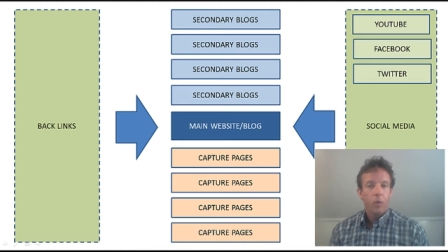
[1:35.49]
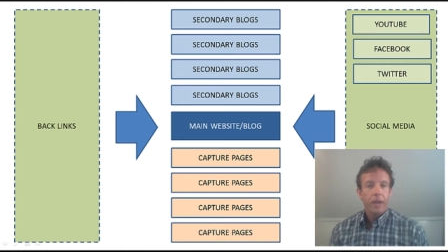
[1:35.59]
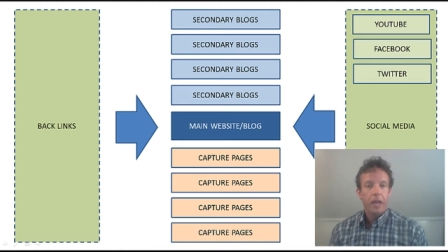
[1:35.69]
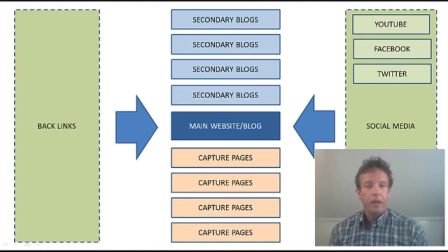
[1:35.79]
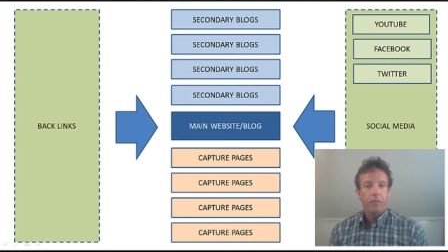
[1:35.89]

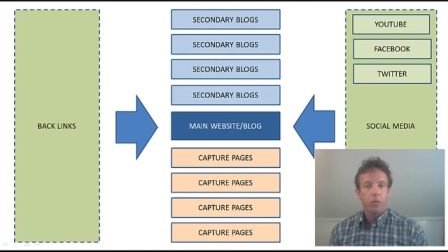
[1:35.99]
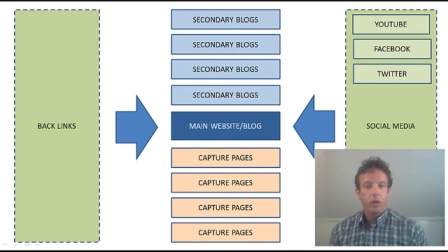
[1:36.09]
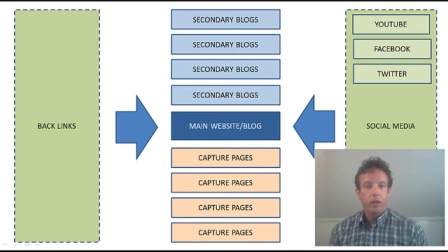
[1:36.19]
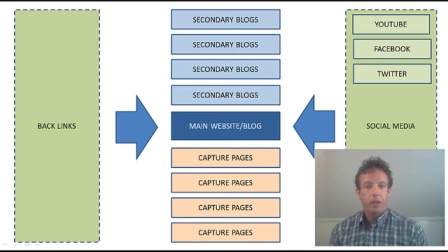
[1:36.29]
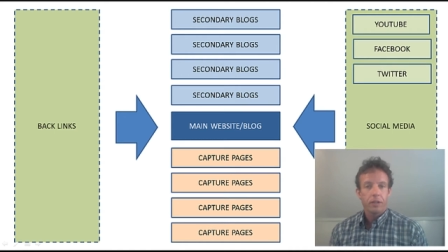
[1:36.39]
We have
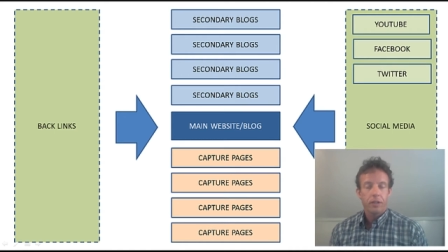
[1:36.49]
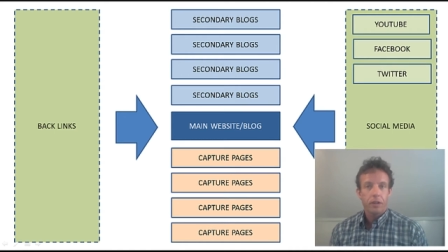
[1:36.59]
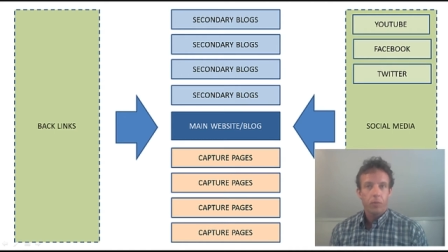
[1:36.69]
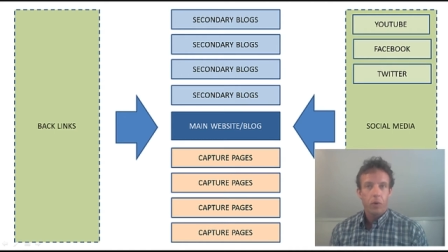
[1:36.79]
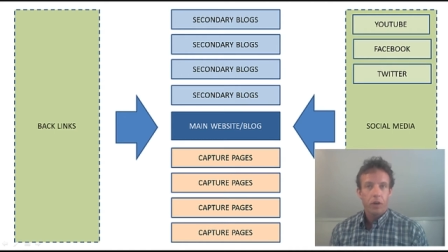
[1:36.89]
one, uh,
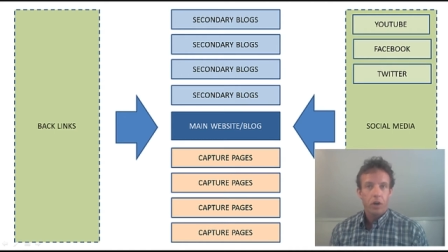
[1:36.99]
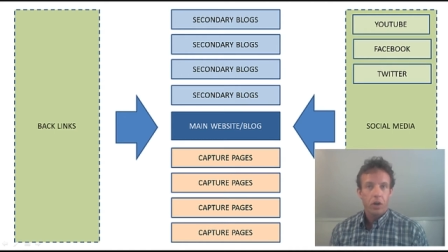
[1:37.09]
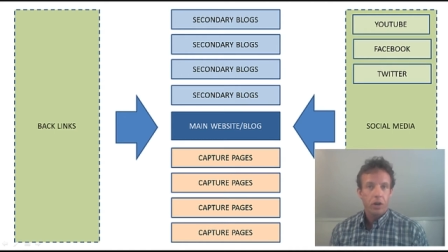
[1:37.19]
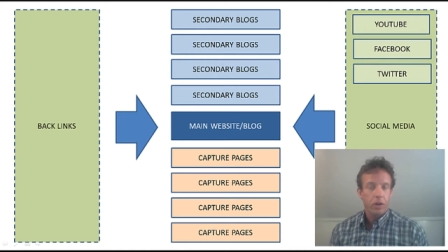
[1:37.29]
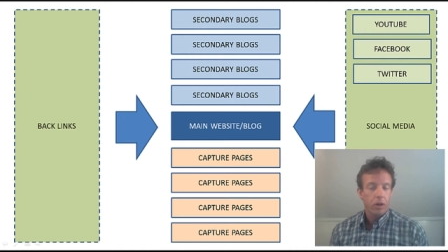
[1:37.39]
one
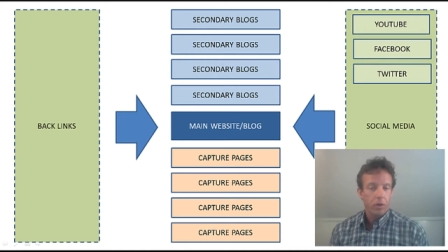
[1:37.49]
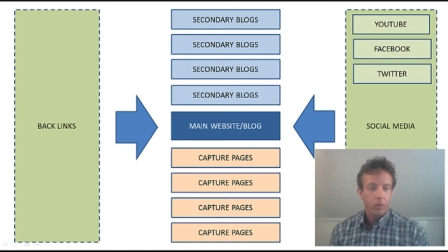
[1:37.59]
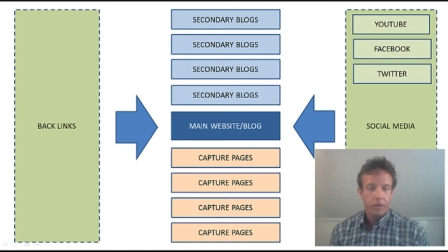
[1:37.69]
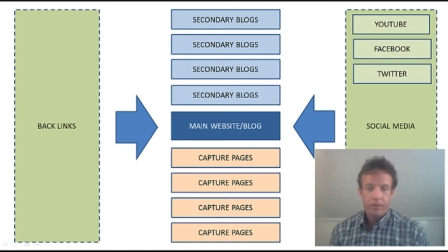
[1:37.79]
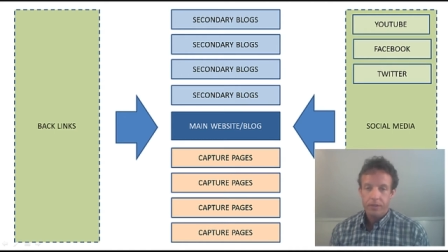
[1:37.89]
on our
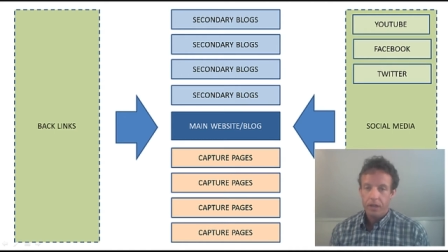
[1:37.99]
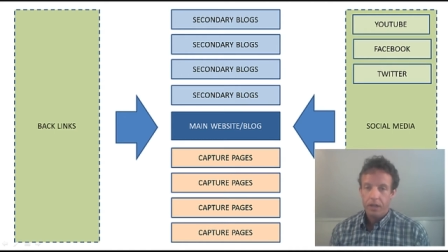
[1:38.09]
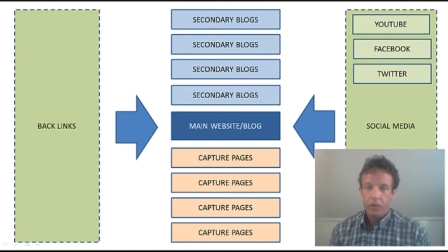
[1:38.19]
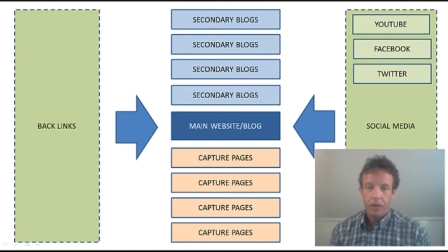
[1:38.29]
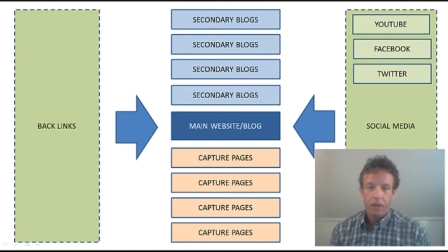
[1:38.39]
real
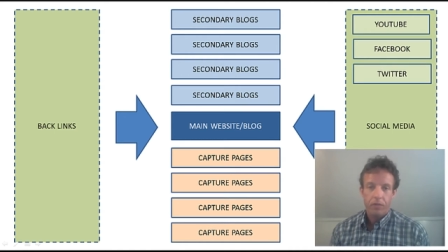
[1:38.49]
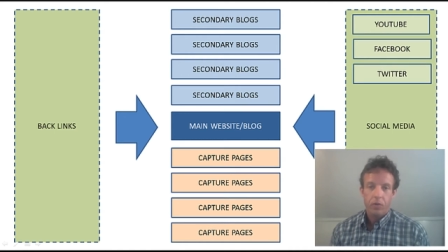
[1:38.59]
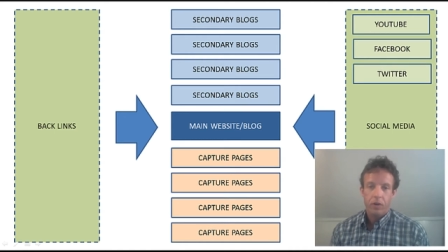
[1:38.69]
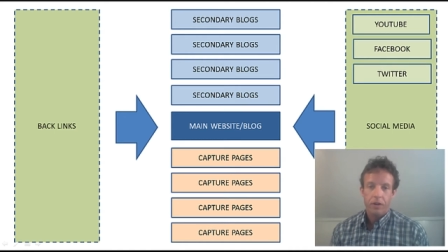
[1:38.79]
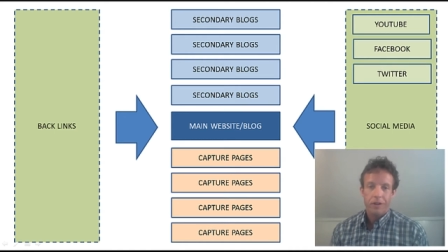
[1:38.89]
estate. We have
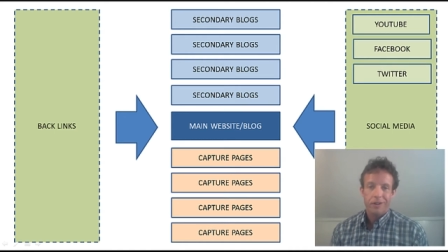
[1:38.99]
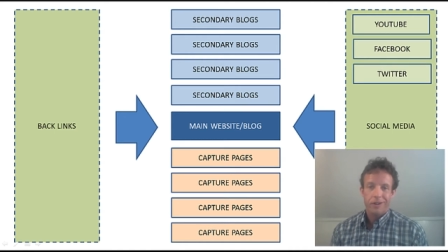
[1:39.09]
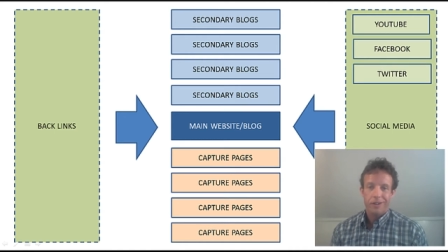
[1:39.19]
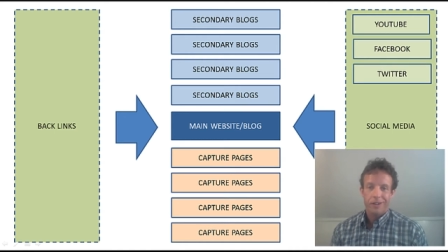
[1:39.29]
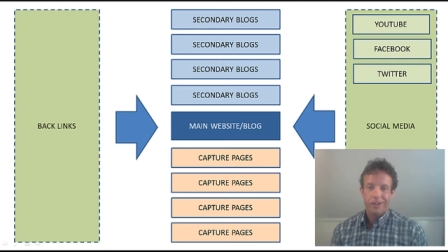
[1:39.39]
one
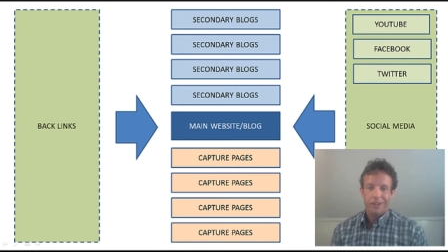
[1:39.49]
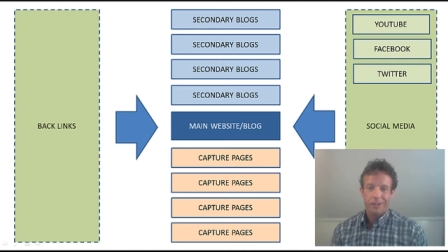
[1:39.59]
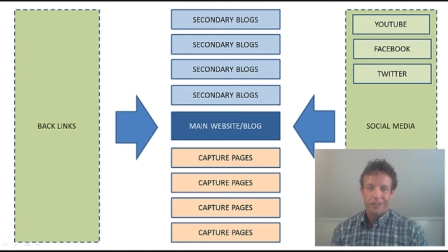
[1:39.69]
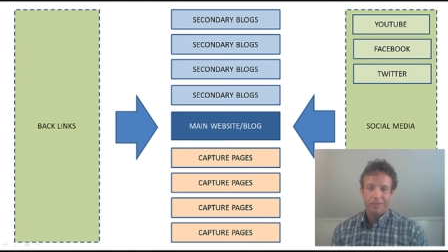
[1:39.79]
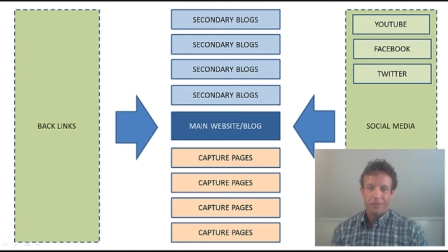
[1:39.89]

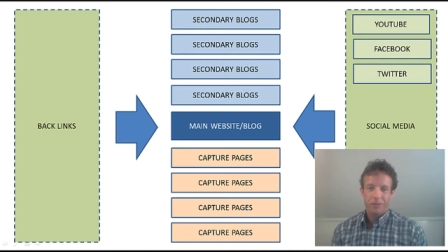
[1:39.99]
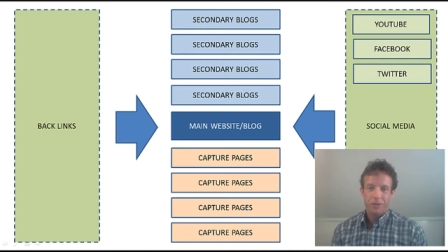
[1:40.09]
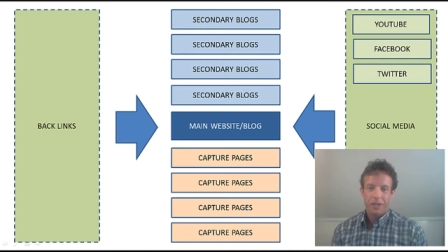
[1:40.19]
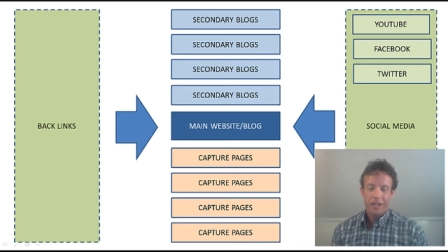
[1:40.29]
on um,